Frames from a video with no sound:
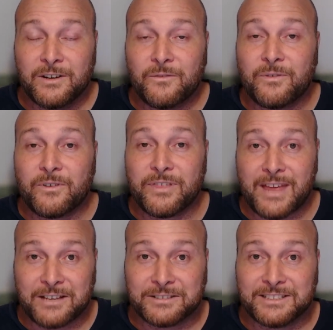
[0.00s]
for
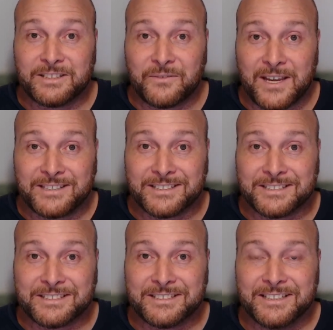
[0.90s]
thousands of
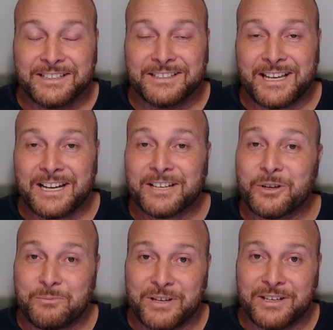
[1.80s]
agents. And it
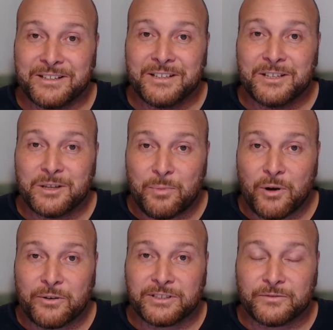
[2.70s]
could be the
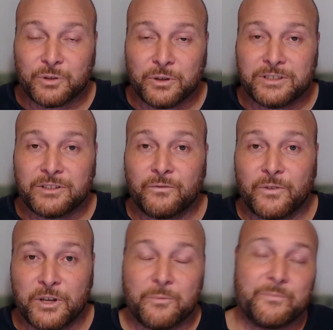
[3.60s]
brokerage of choice for
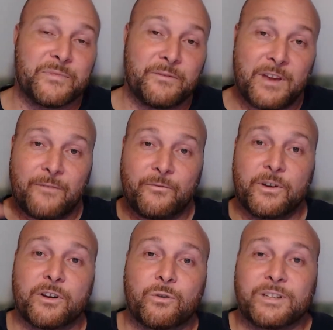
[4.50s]
you. If you have
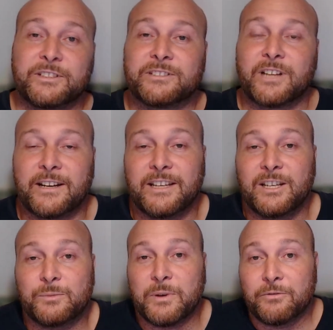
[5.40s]
further questions on
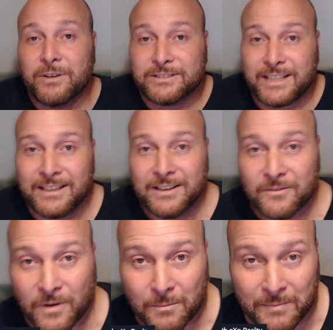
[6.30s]
eXp Realty
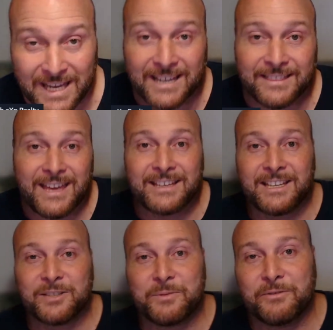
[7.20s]
from anything
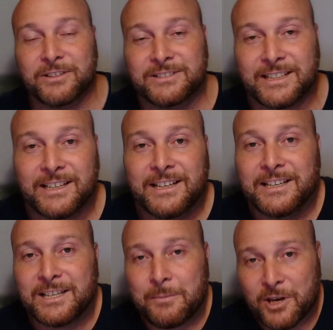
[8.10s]
eXp Realty,
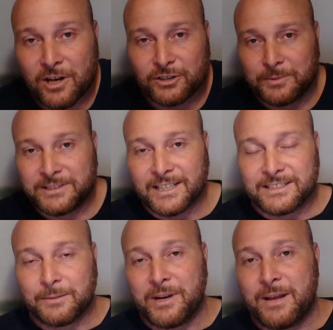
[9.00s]
give me a call, shoot me a text,
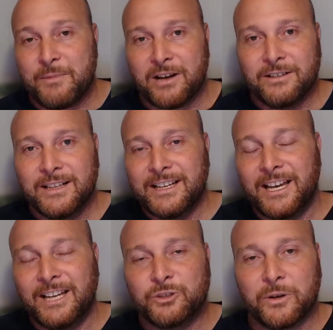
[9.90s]
send me an email.
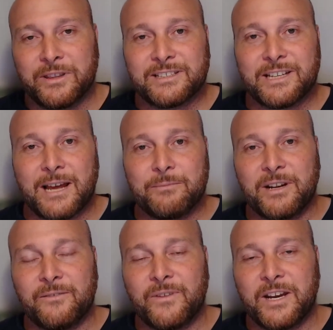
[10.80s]
Enjoy this
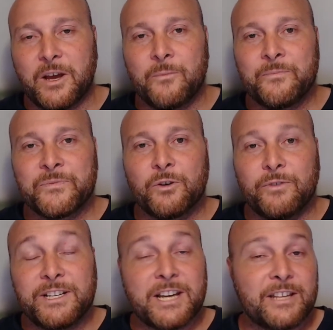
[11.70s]
9-minute video.
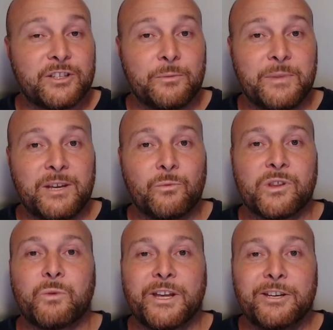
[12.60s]
Reach out to me with
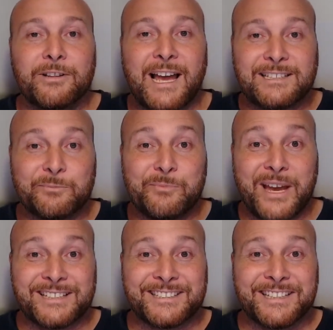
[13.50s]
what you liked
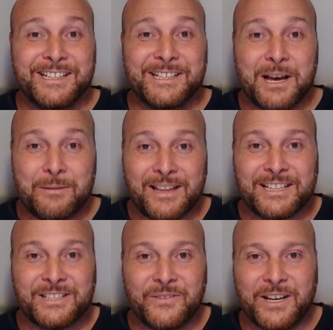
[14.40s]
best about
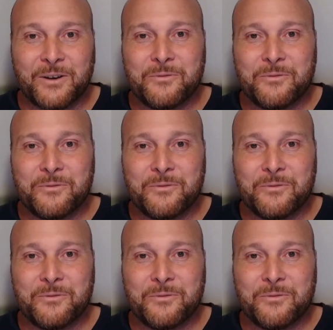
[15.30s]
this video